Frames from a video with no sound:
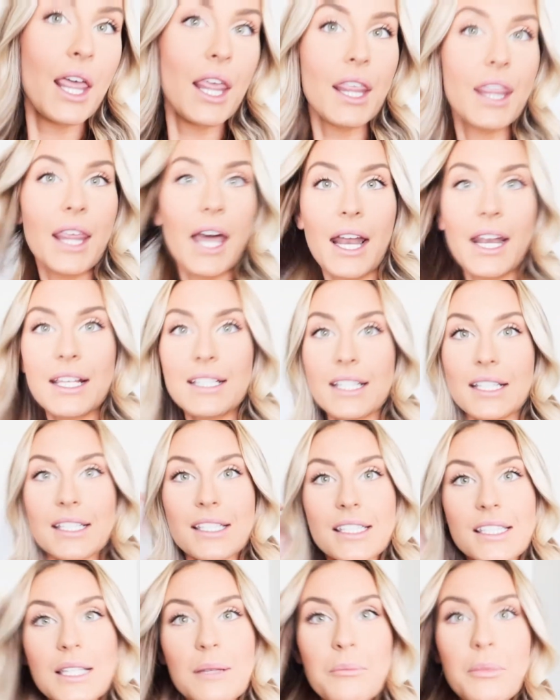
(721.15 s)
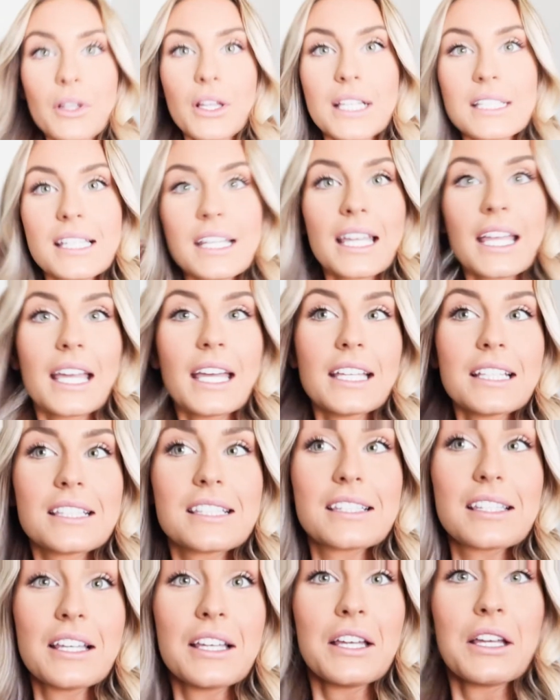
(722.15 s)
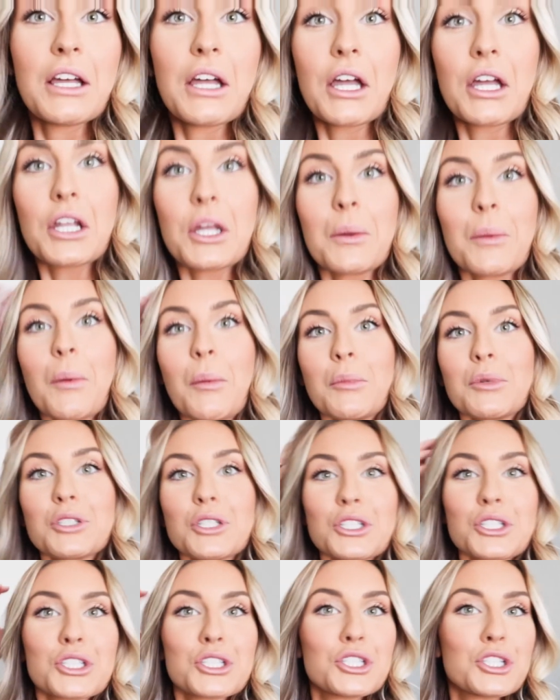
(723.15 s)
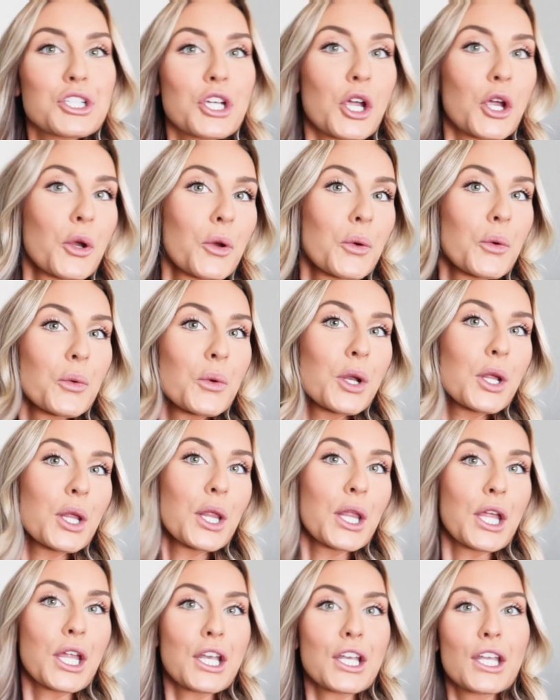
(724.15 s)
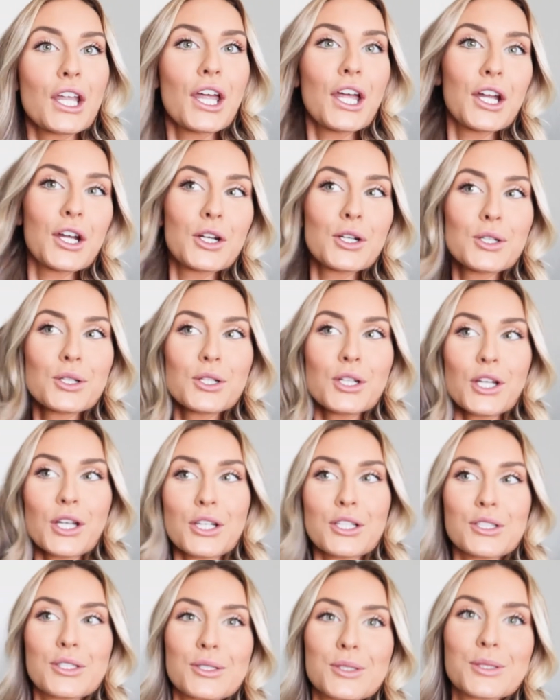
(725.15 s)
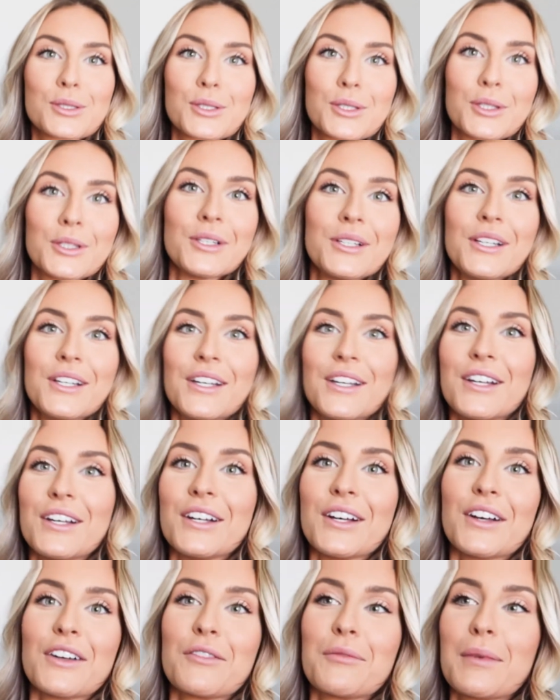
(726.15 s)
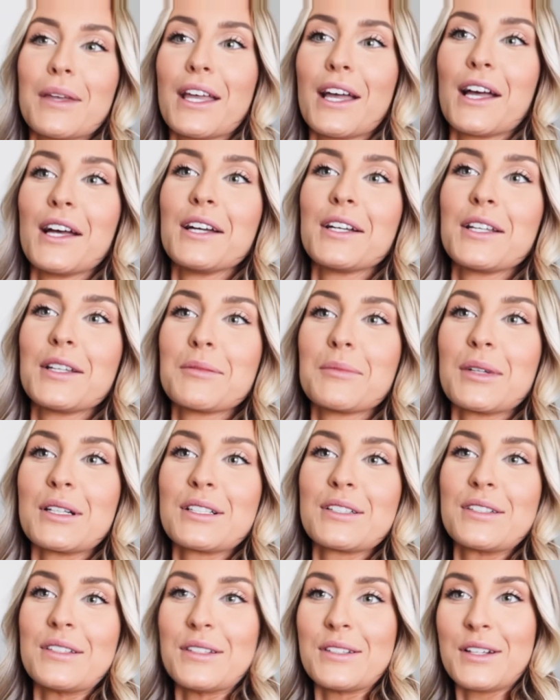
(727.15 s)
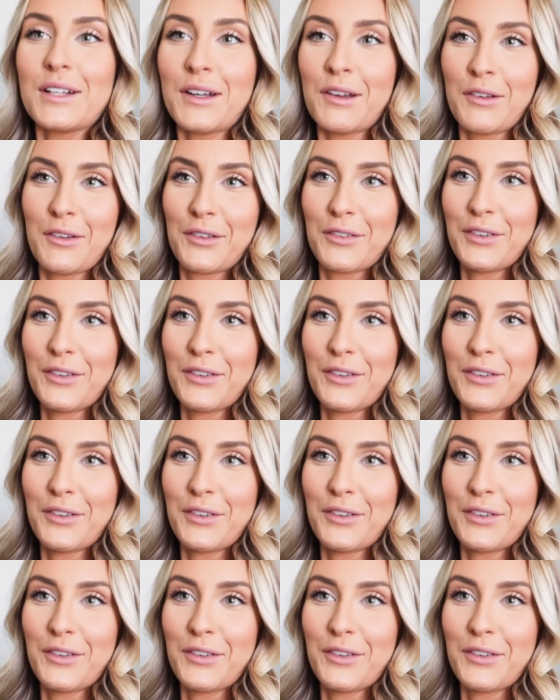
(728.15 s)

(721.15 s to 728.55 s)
That is as simple as it gets. I almost just showed the entire desk of me hiding my stuff.